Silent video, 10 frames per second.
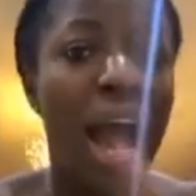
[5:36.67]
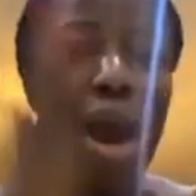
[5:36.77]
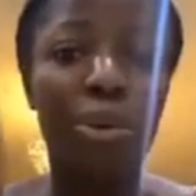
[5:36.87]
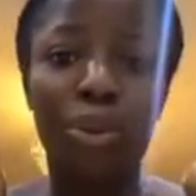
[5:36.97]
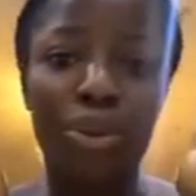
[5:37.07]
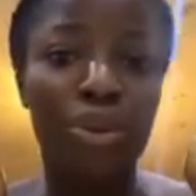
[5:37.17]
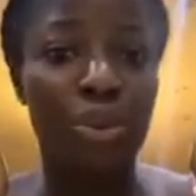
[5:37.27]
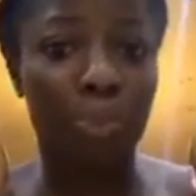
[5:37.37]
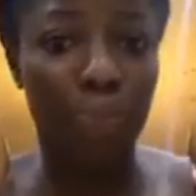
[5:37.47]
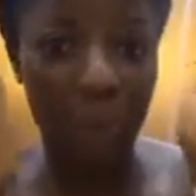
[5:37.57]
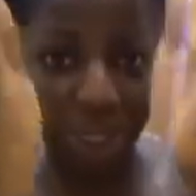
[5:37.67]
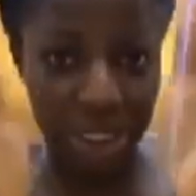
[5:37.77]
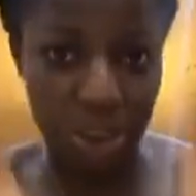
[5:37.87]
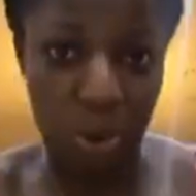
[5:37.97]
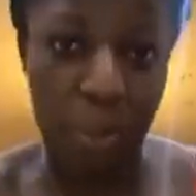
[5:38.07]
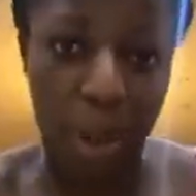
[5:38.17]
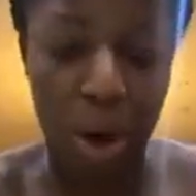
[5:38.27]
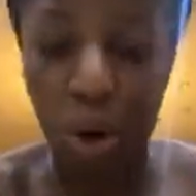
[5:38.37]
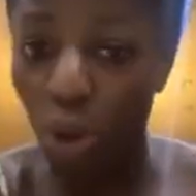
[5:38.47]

I would post it on my